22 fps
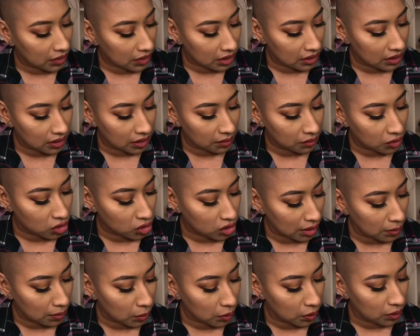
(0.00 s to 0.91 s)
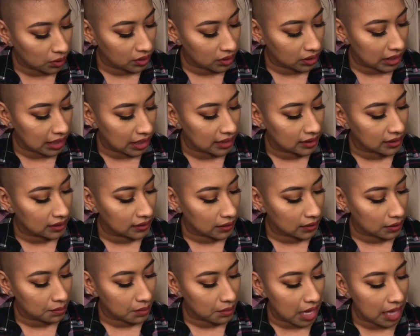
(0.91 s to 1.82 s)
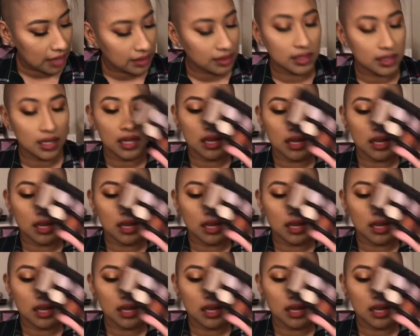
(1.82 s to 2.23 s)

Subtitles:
some shimmers and some mattes.